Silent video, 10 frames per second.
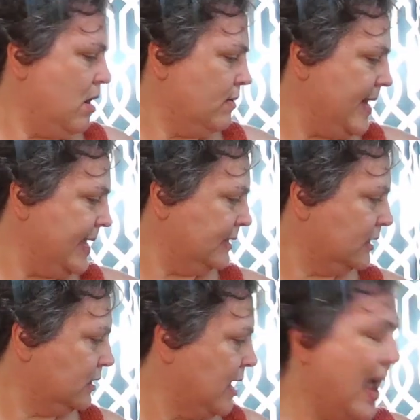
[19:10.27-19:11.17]
All
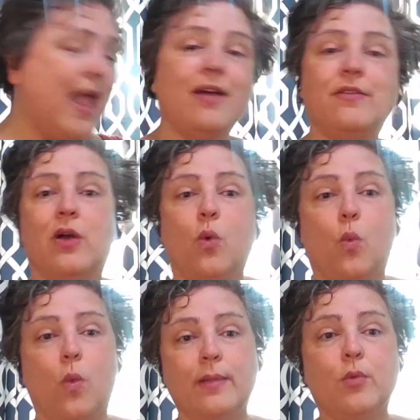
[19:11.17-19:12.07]
right, I have
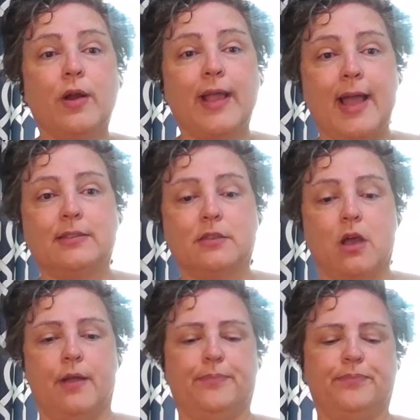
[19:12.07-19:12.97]
one more cast
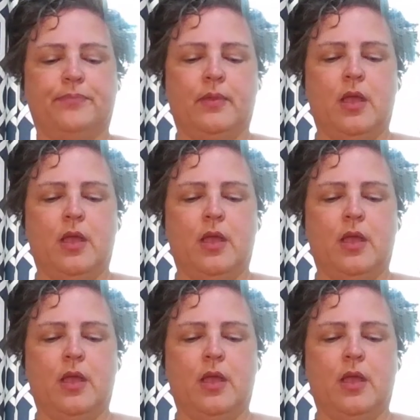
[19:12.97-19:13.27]
on.